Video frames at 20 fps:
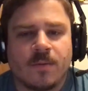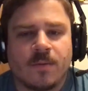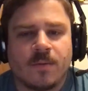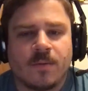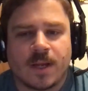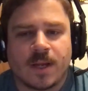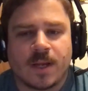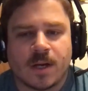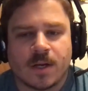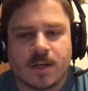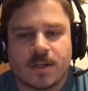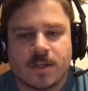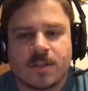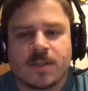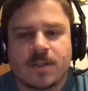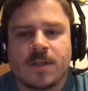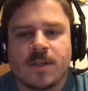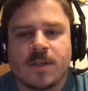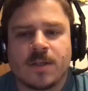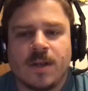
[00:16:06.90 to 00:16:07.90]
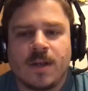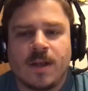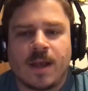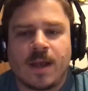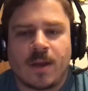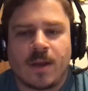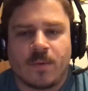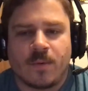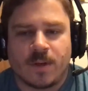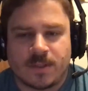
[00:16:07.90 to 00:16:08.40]
with their cars.
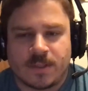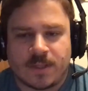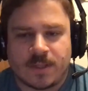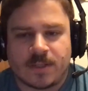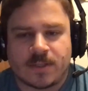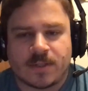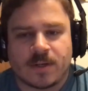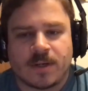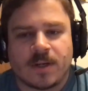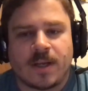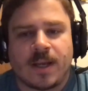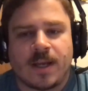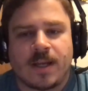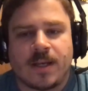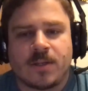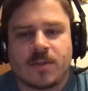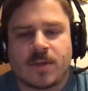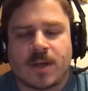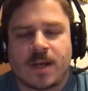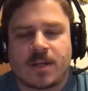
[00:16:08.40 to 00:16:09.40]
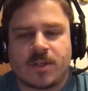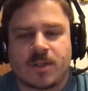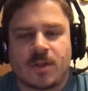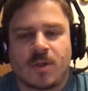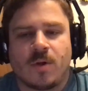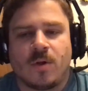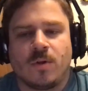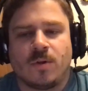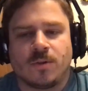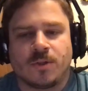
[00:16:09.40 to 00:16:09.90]
And once they started gaining traction,
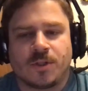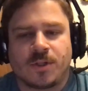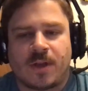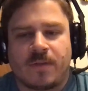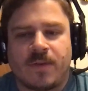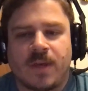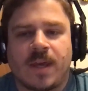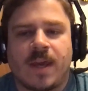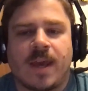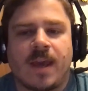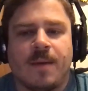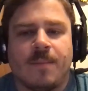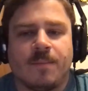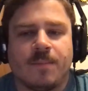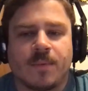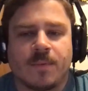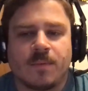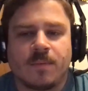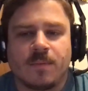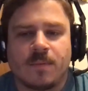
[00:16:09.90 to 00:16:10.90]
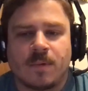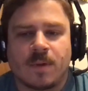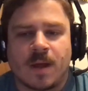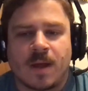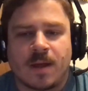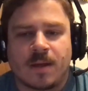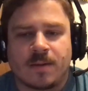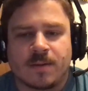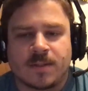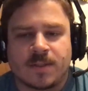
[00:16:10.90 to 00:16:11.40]
the whole Chevy camp
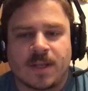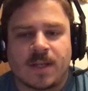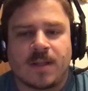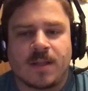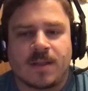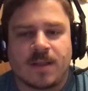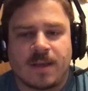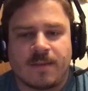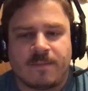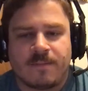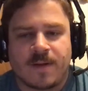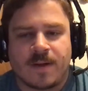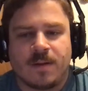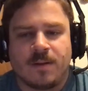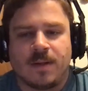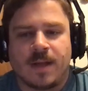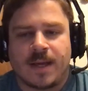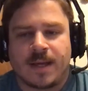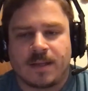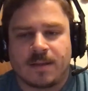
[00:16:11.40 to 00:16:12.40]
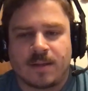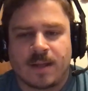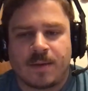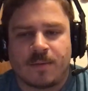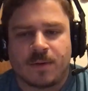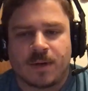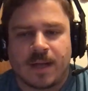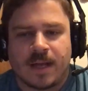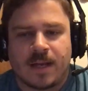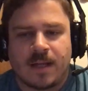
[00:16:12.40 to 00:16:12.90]
said that they felt like
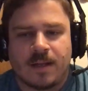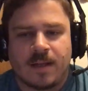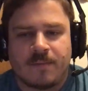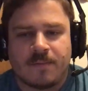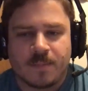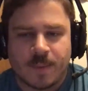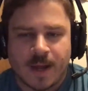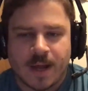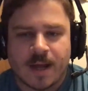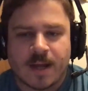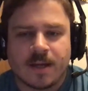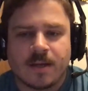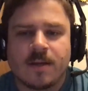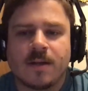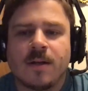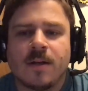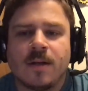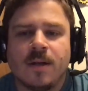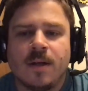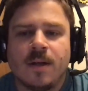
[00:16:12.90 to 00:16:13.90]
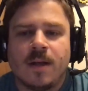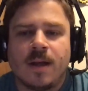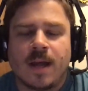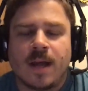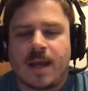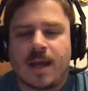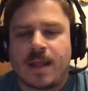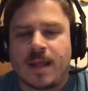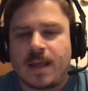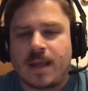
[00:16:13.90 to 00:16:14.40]
they were getting left behind.
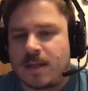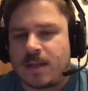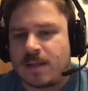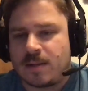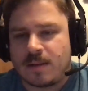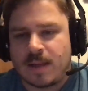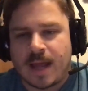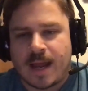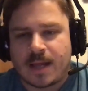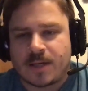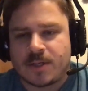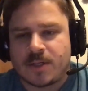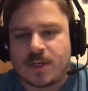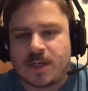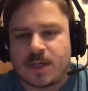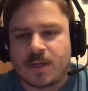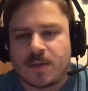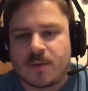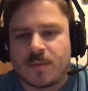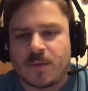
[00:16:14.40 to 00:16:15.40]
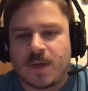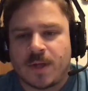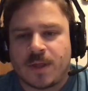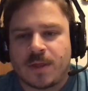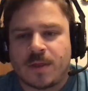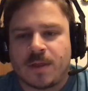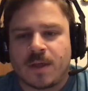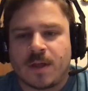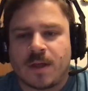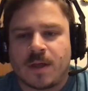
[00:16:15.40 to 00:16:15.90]
And then last year
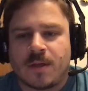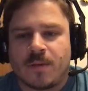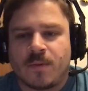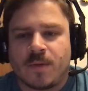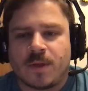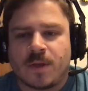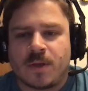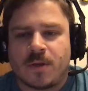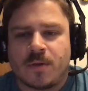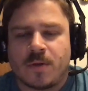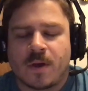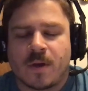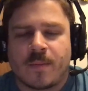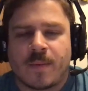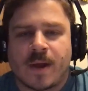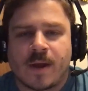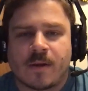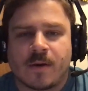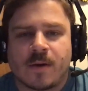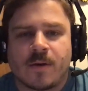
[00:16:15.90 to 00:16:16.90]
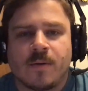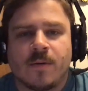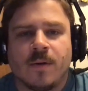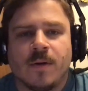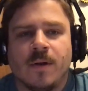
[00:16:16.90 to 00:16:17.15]
with the new Camaro,